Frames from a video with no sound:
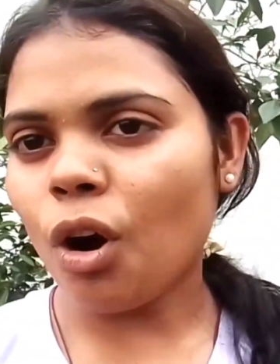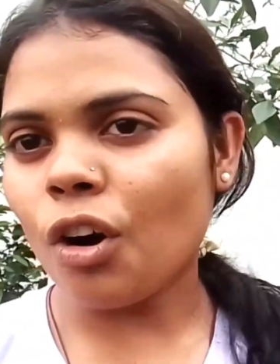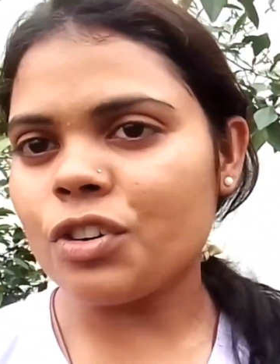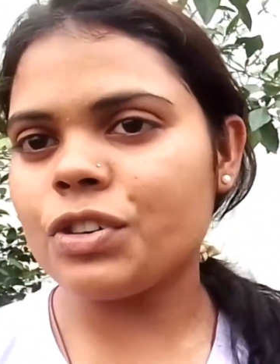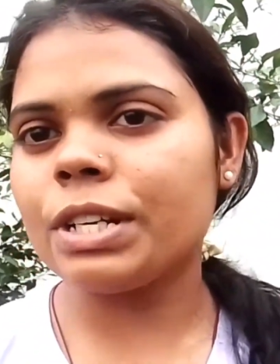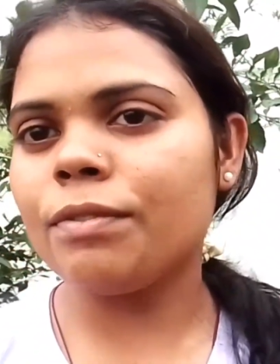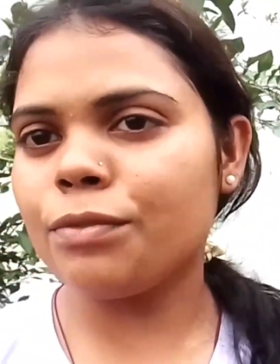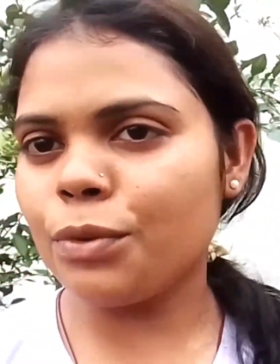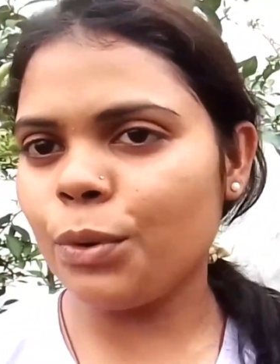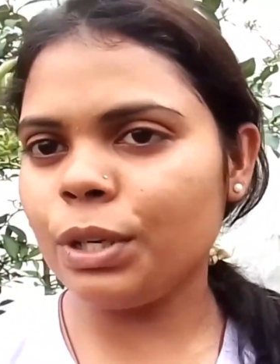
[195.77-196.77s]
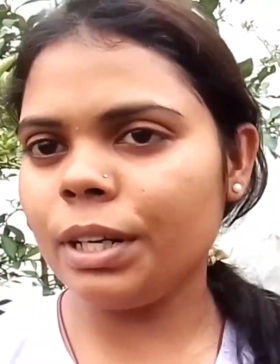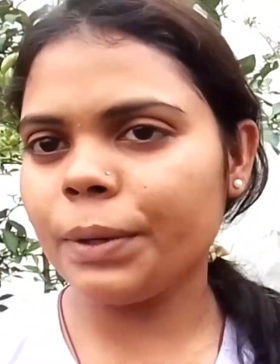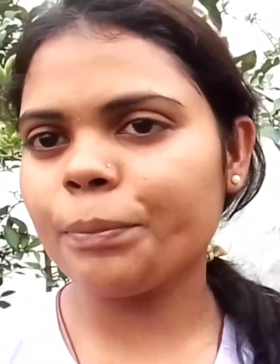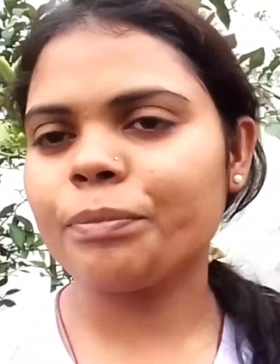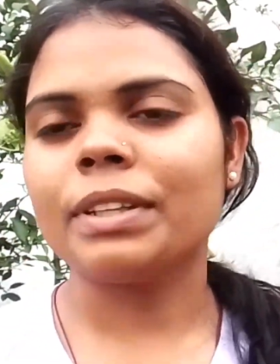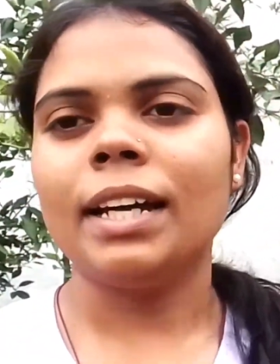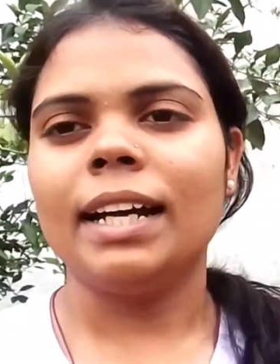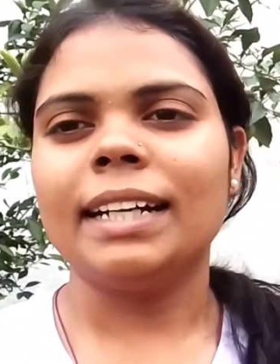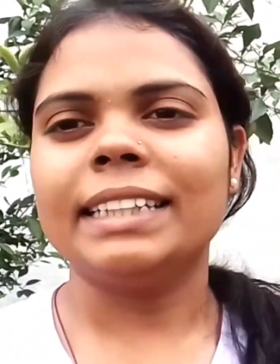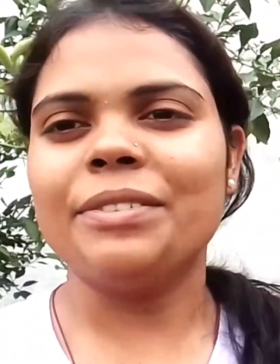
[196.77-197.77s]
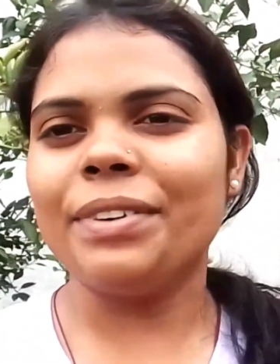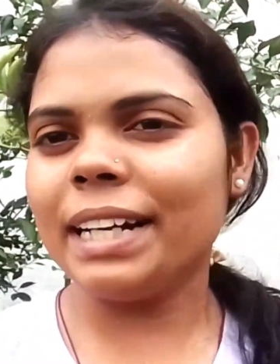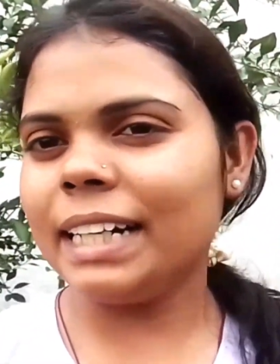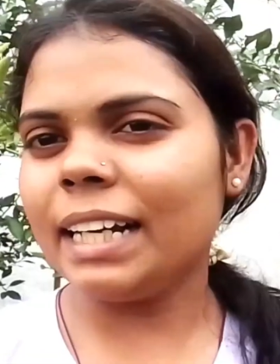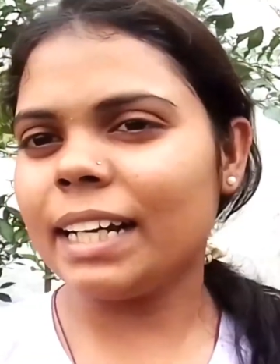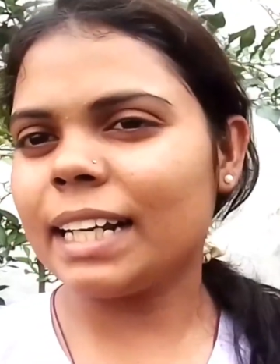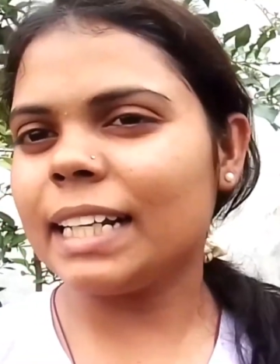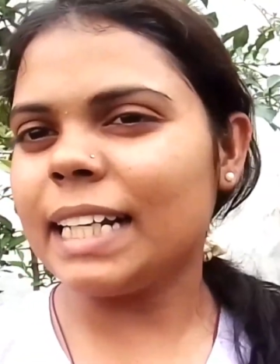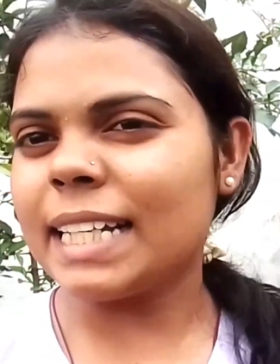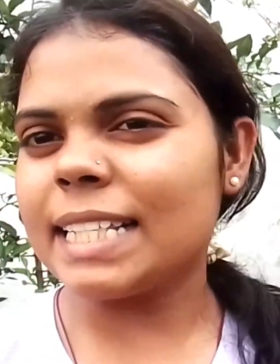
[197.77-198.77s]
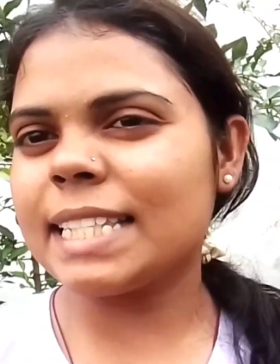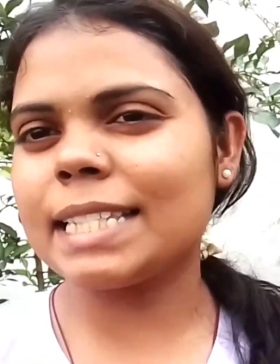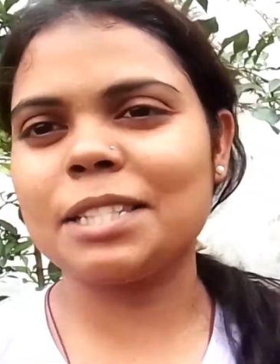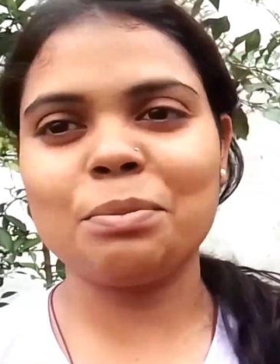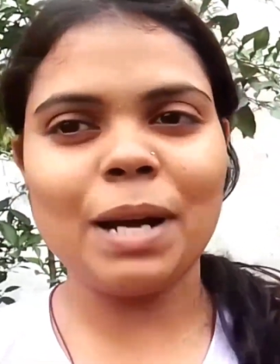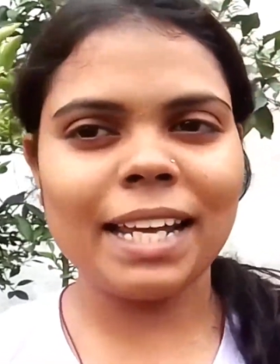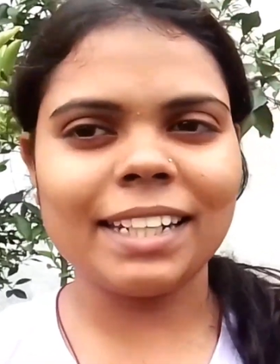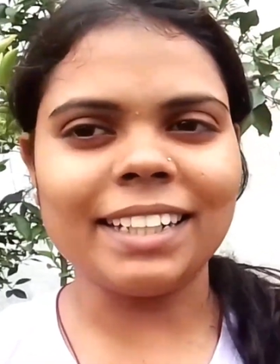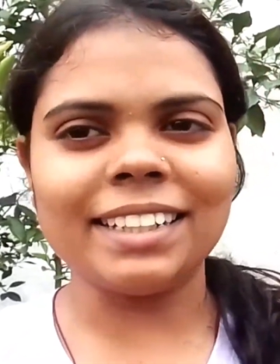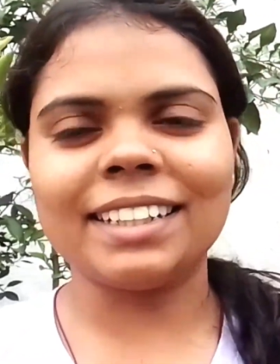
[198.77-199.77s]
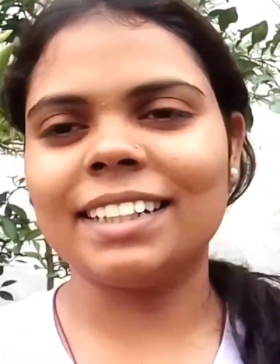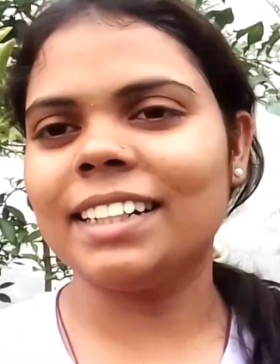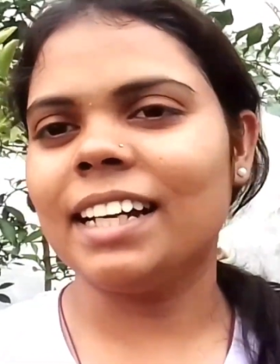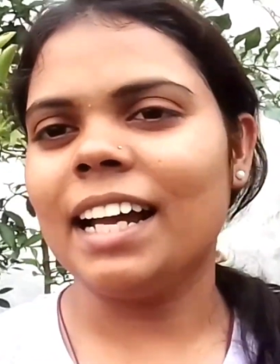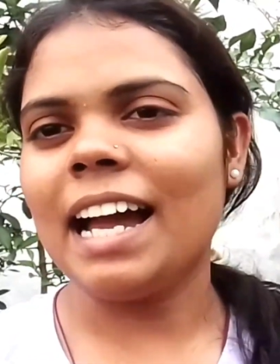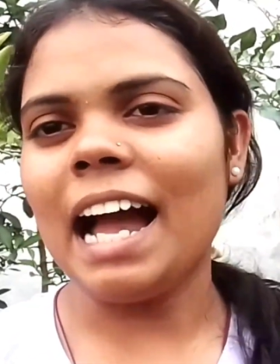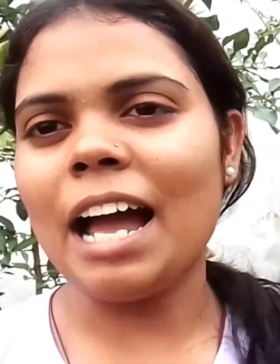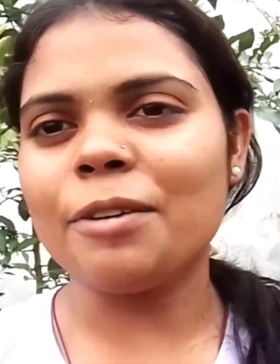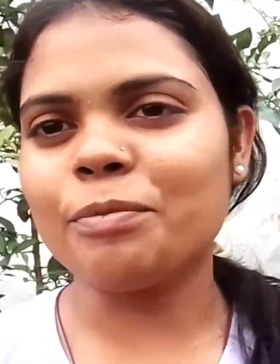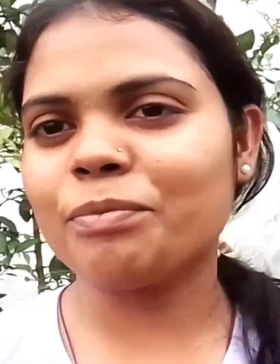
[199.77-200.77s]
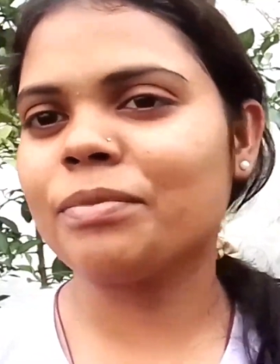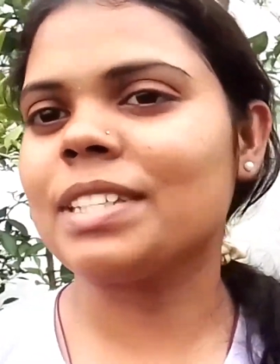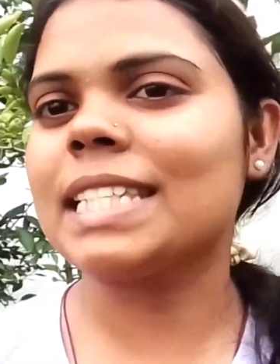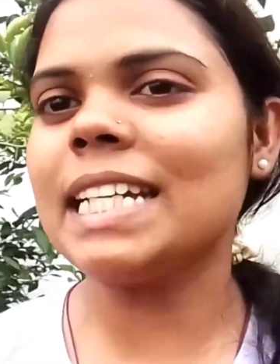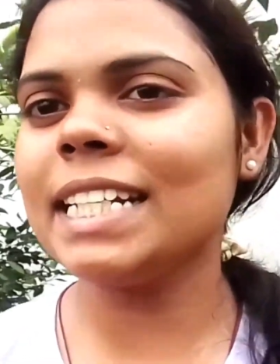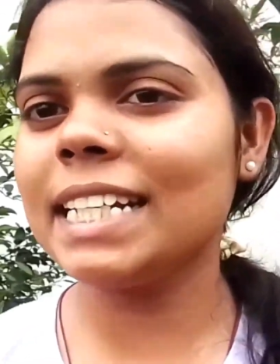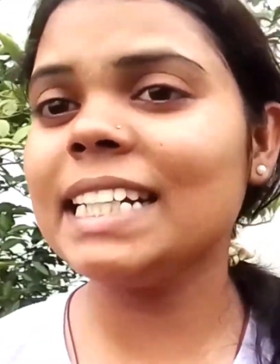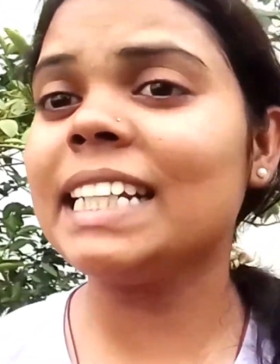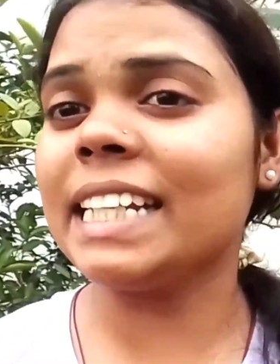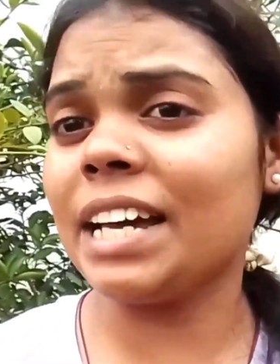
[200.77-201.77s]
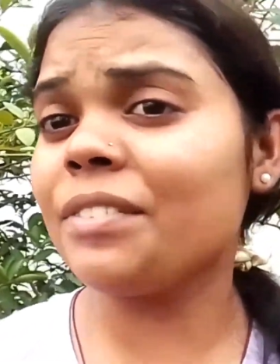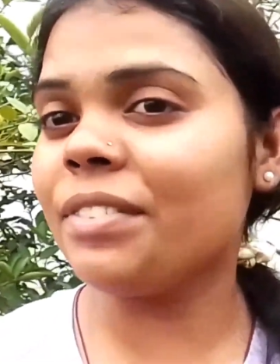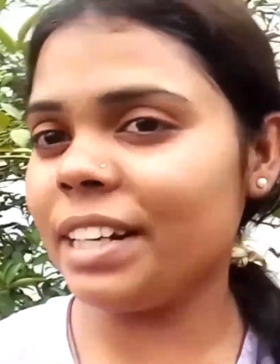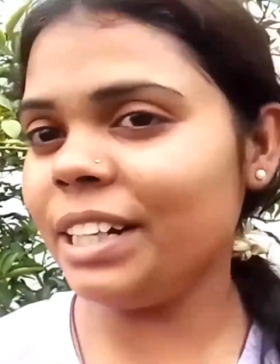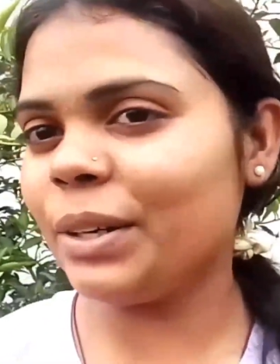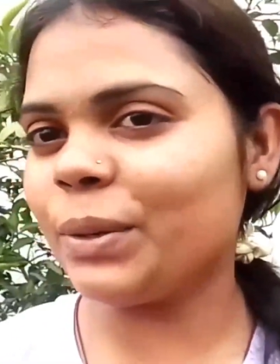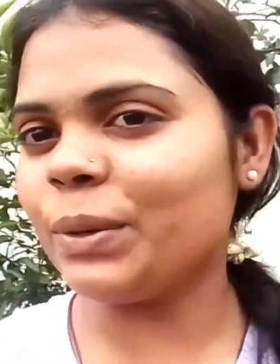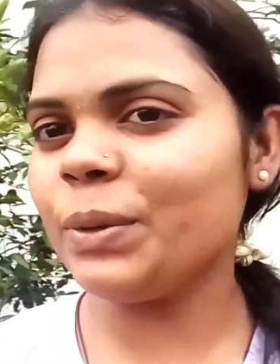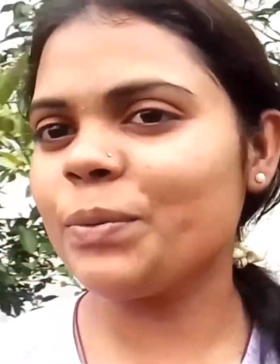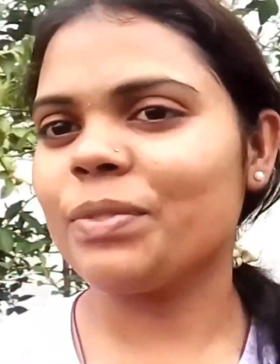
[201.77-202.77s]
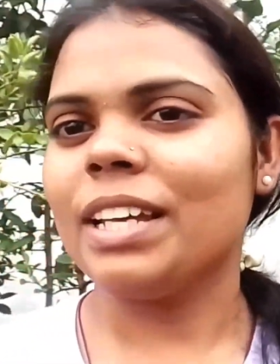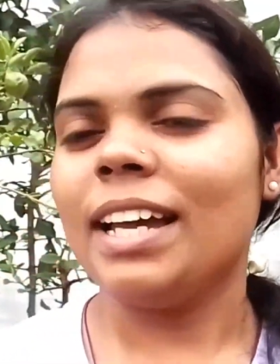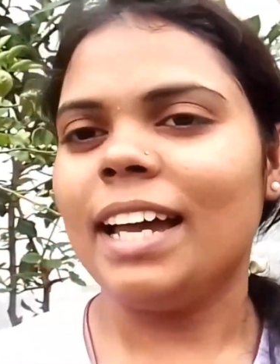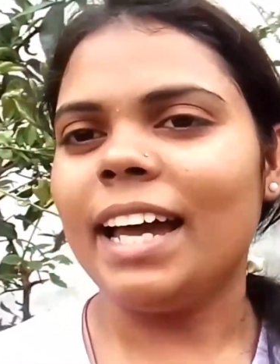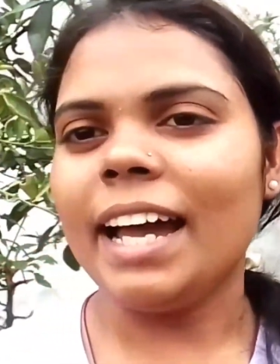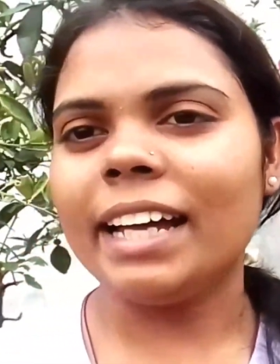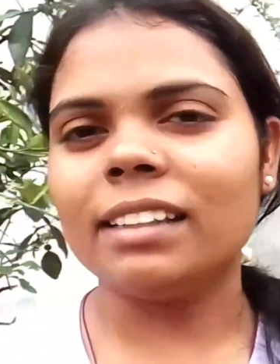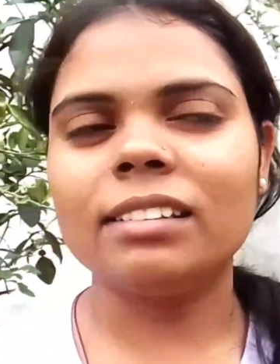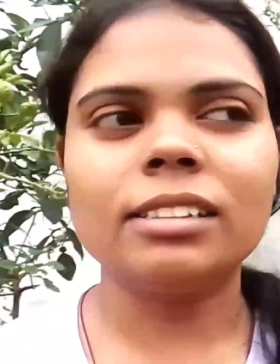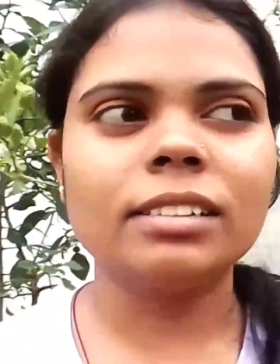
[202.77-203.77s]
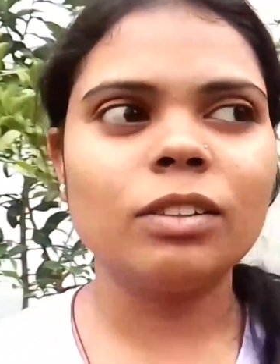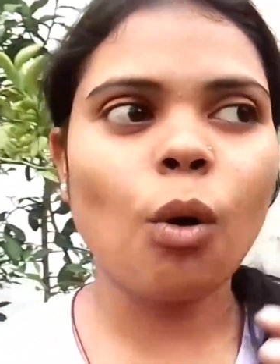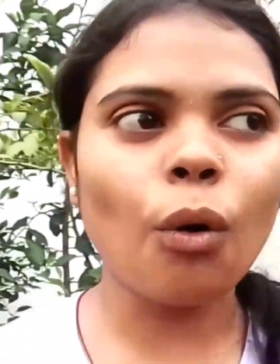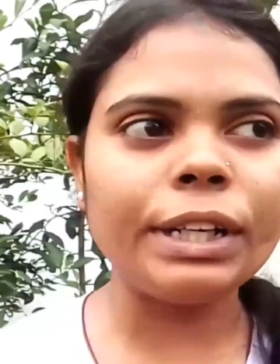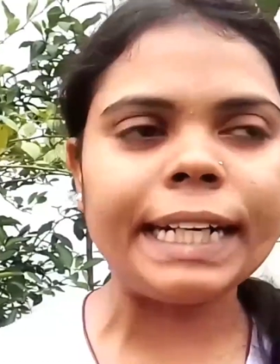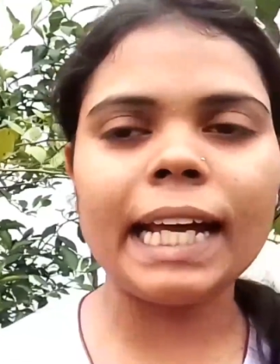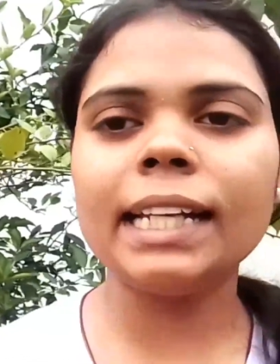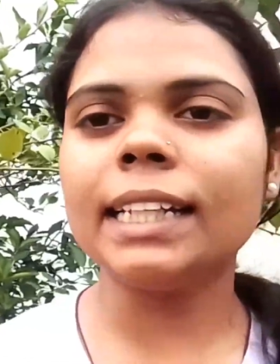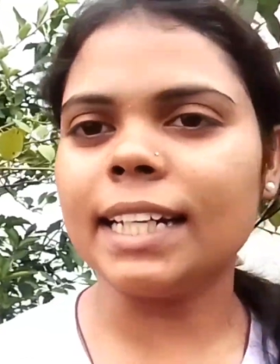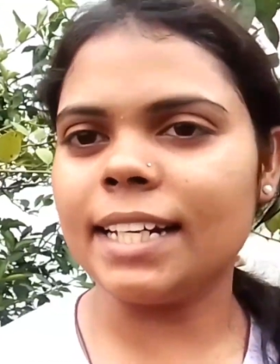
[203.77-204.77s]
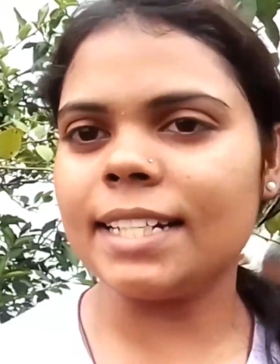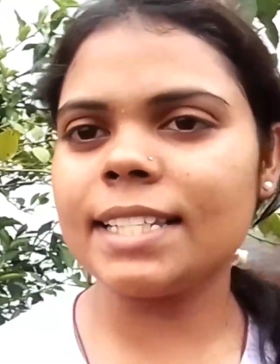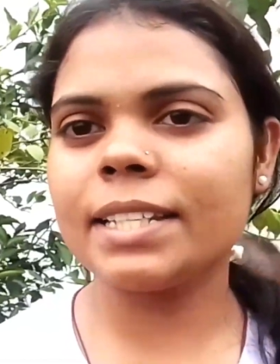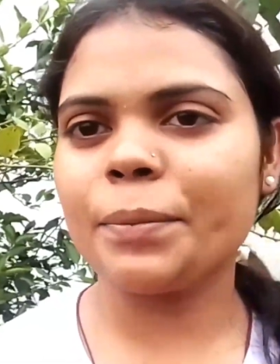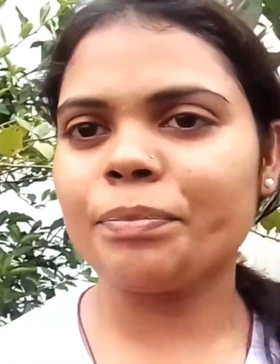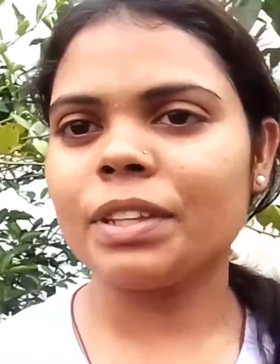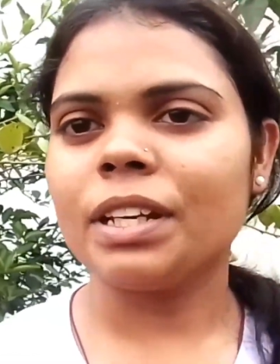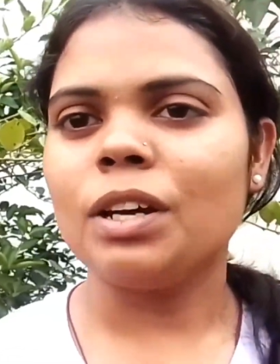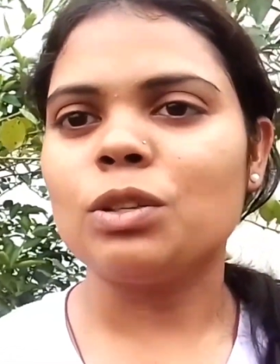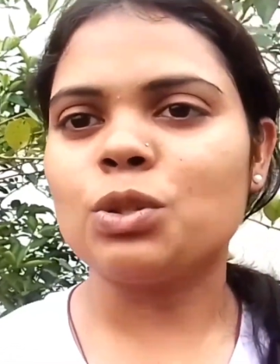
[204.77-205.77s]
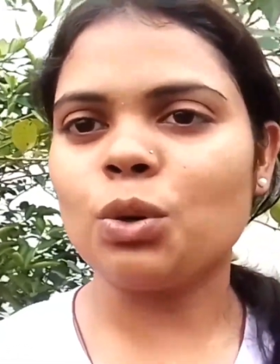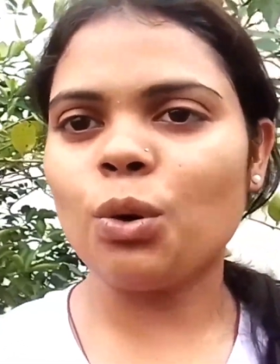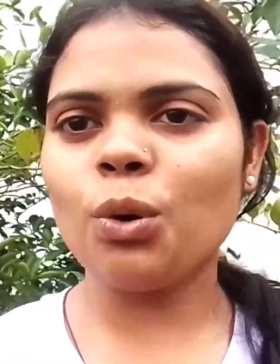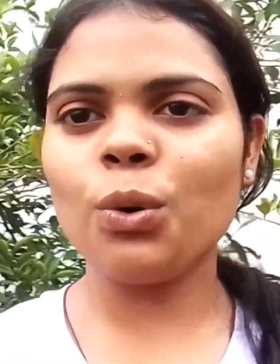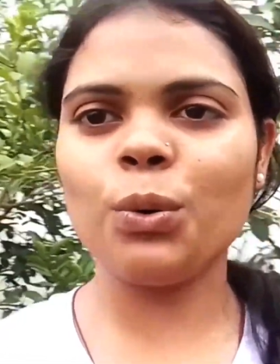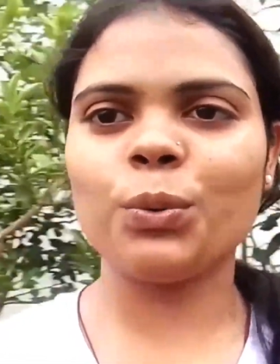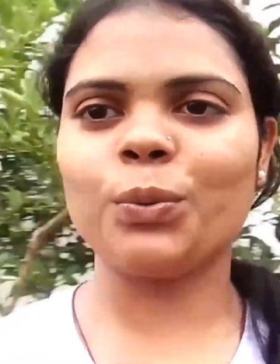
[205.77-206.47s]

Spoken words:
ordering food, the waiter is smiling, I am sitting near window and the hotel is so